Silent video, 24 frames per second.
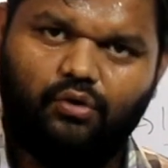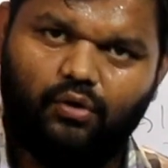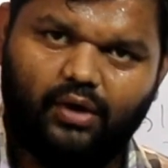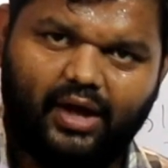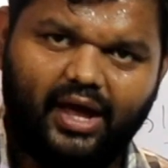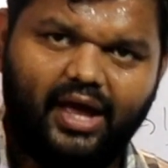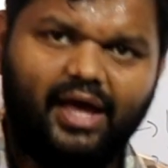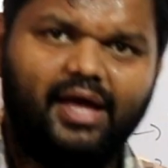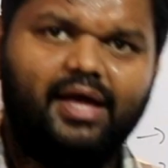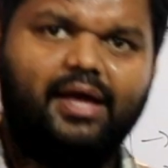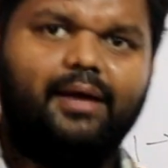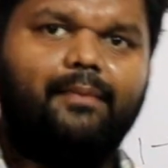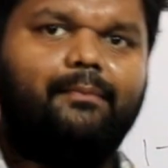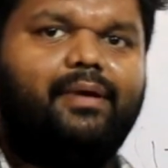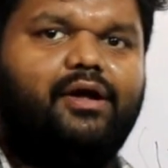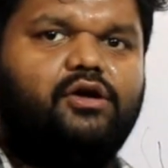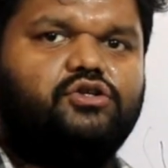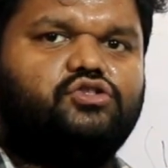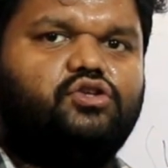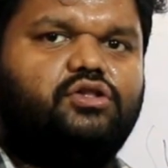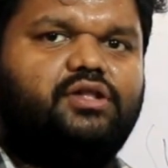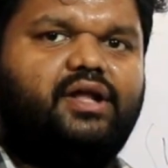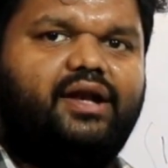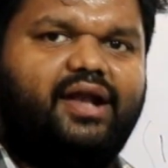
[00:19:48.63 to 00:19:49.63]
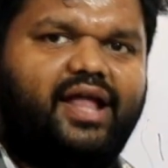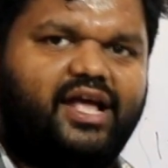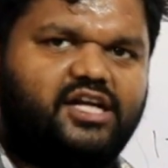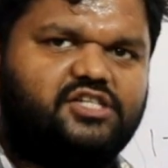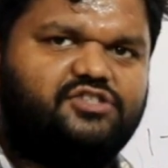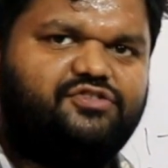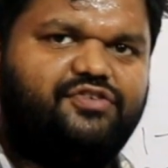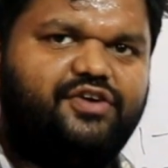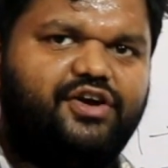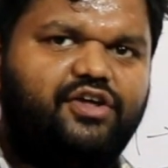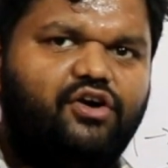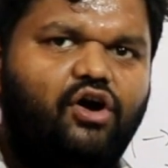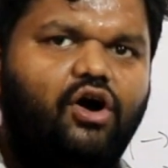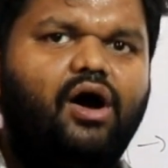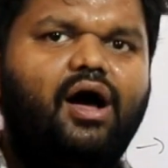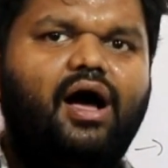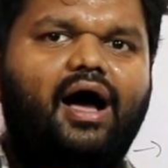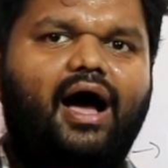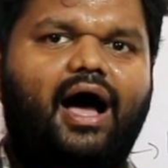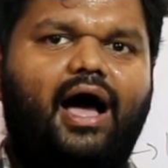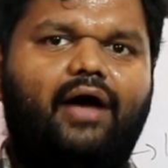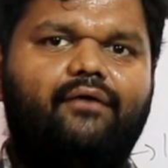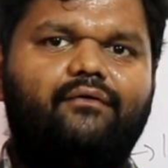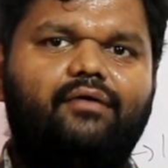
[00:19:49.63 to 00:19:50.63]
Okay, because on the next video
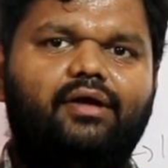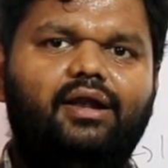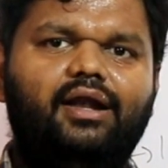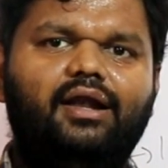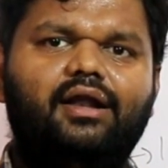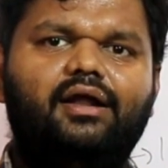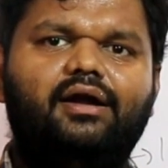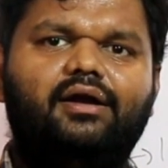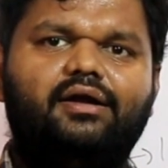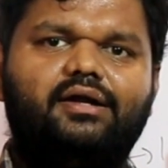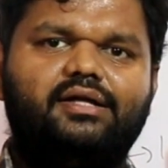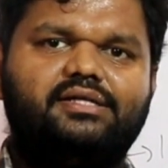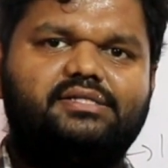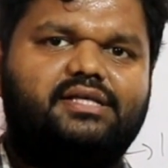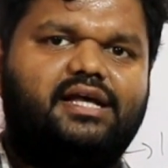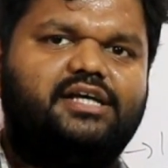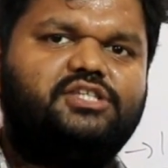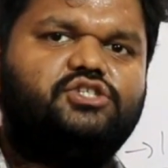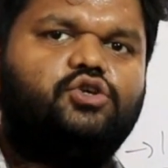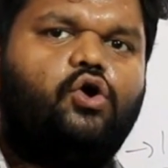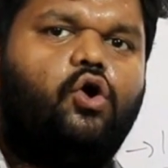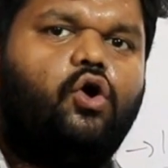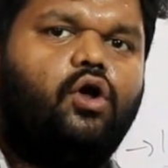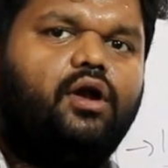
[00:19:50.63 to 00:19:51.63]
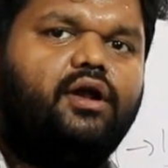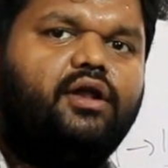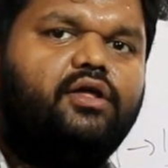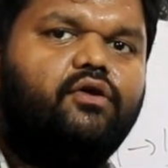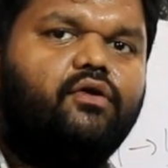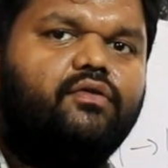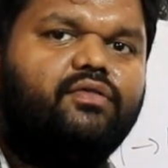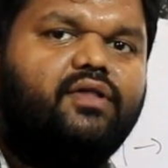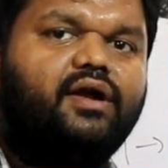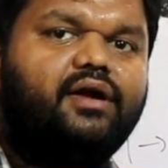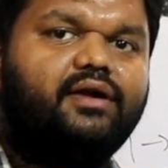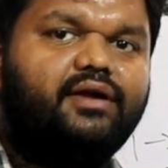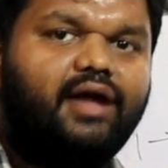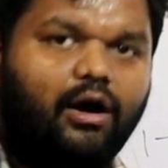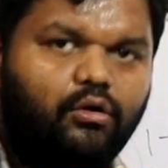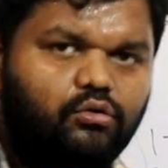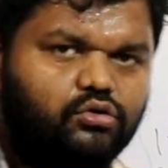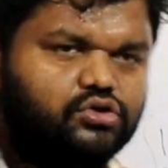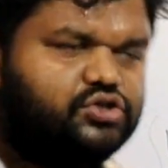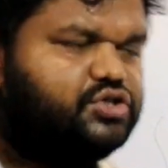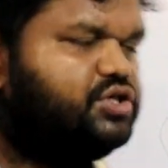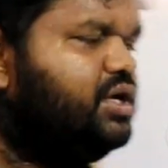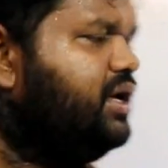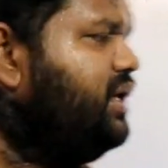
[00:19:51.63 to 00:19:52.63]
I will discuss only on the
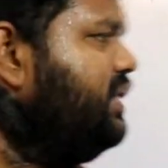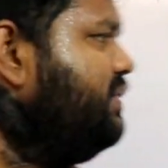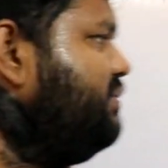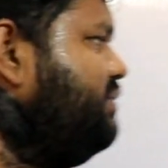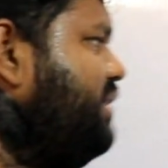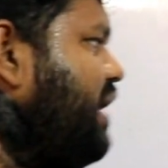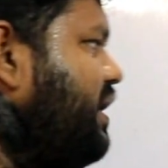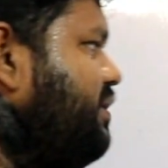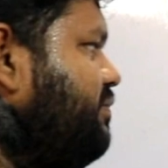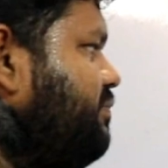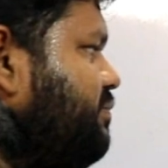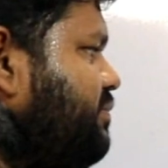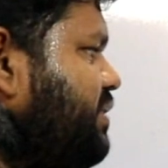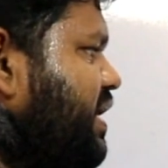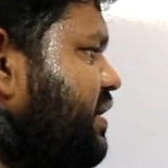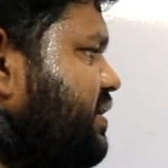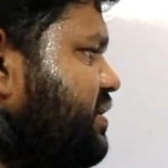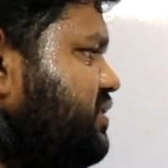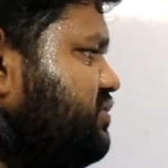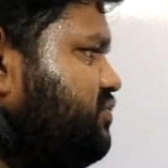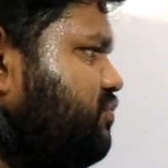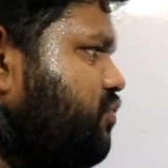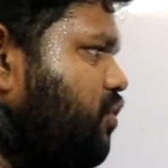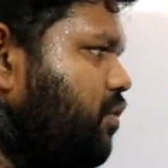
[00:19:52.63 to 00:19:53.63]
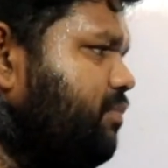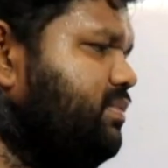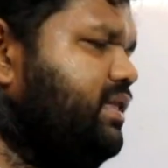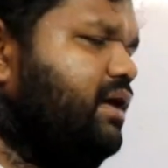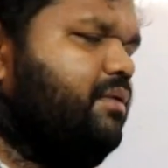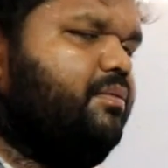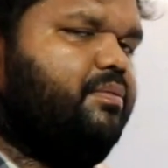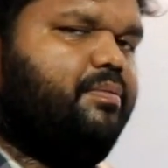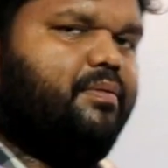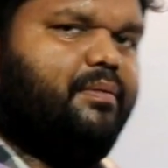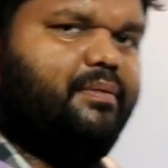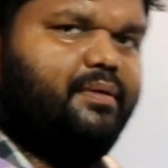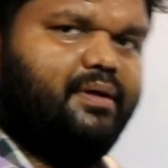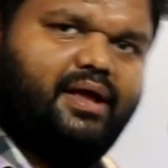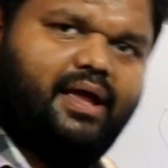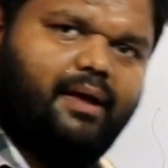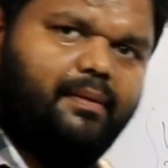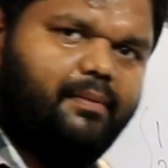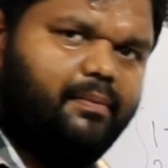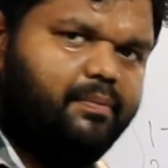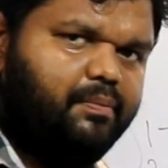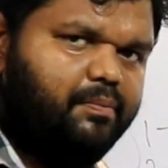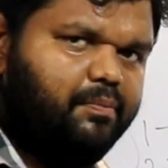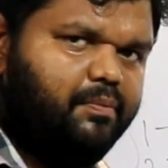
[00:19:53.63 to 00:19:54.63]
doubts that is from the
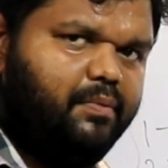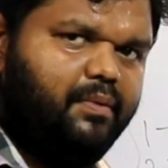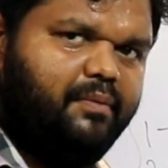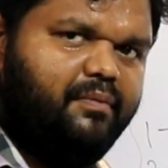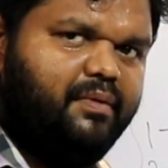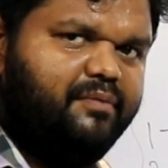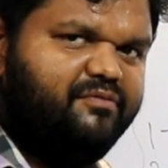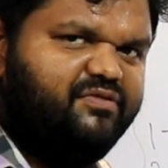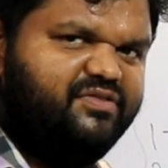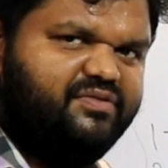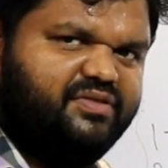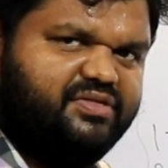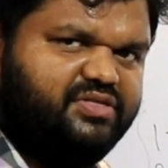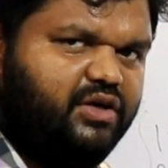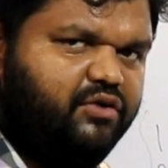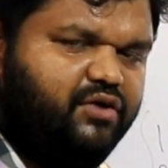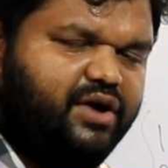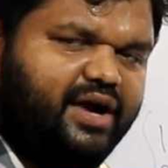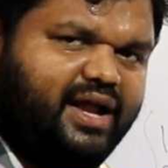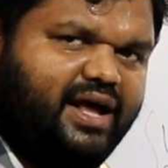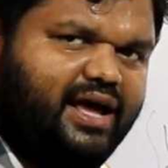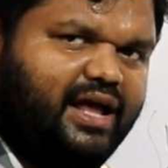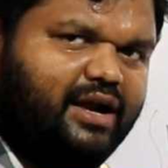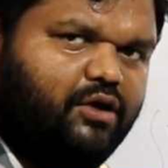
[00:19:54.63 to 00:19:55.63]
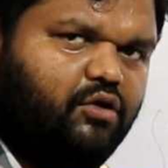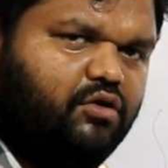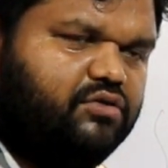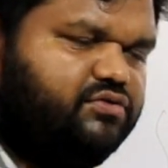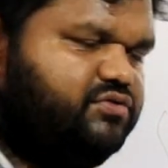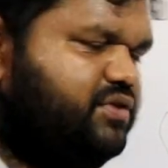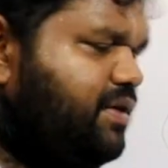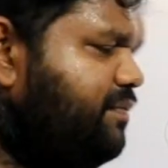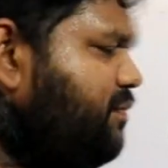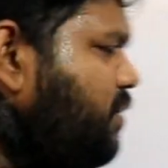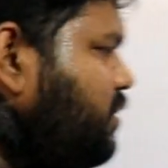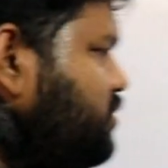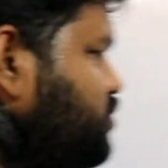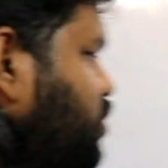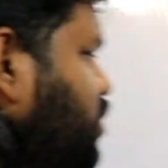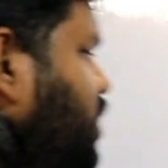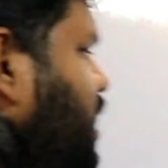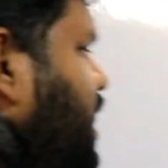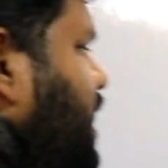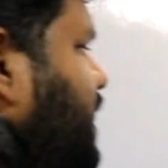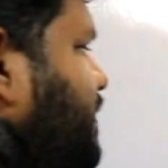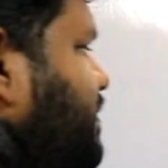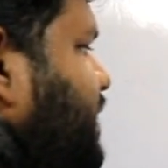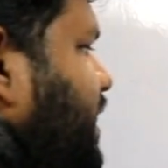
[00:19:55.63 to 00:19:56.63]
theoretical concept also,
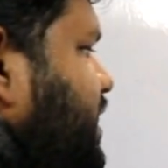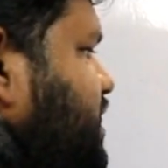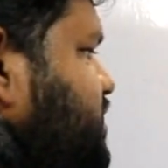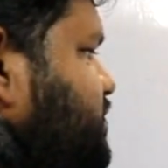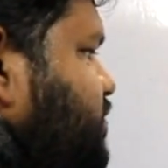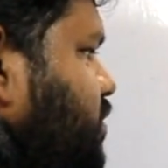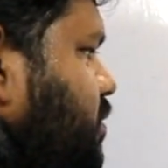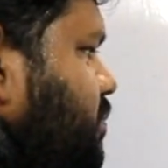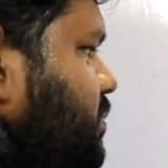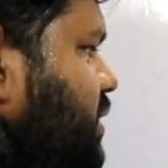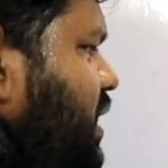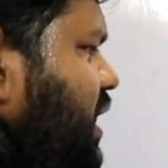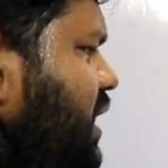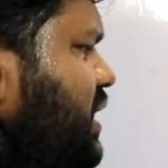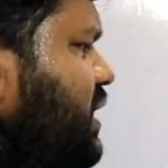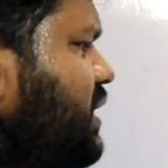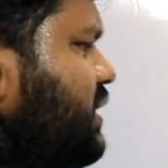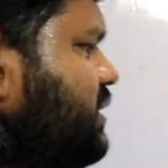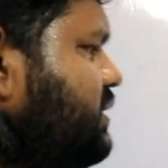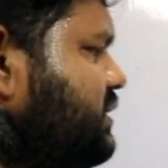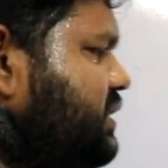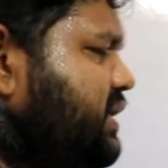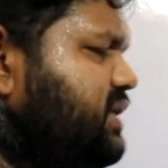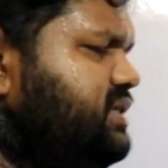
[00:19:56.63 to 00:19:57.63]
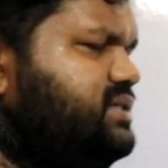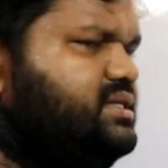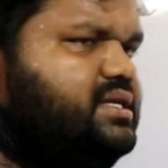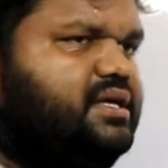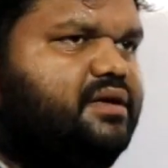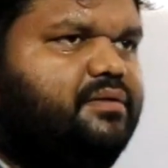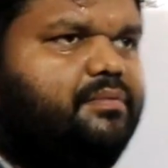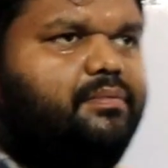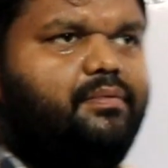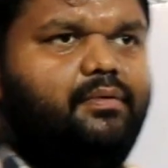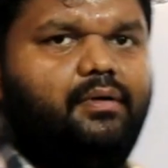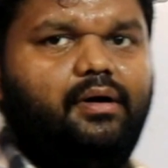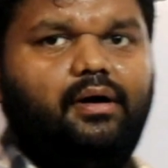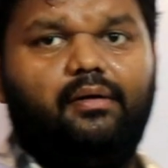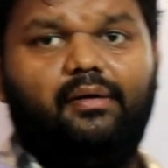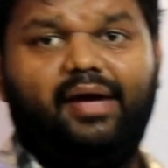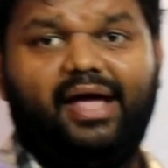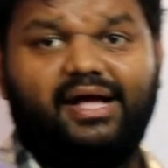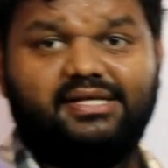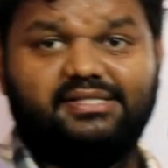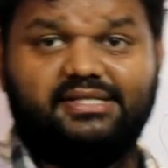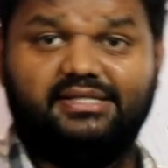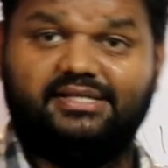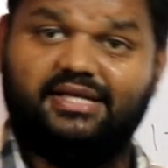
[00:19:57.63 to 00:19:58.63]
that is from the this
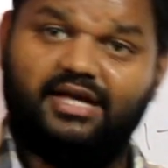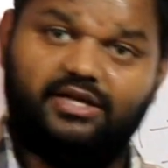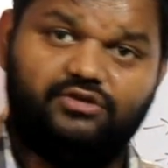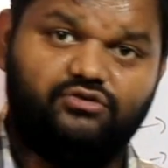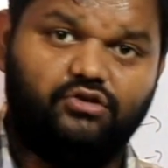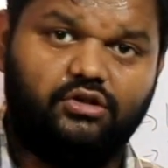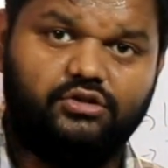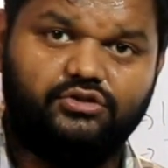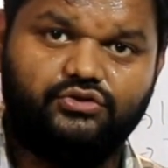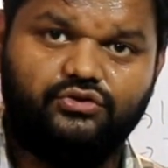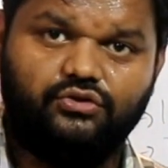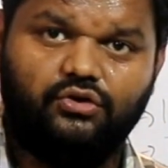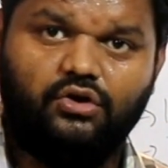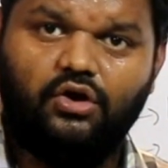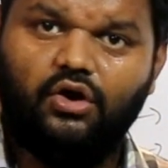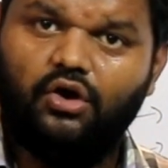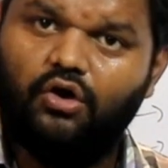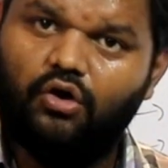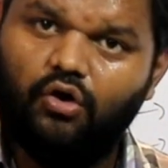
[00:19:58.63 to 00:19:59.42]
exercise also.